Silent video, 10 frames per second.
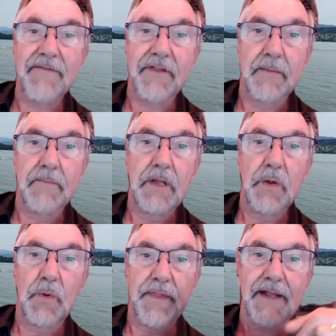for them
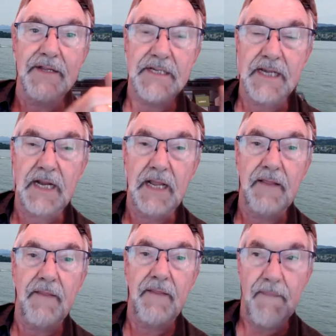without
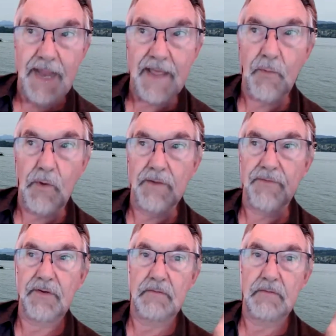selling the other ones.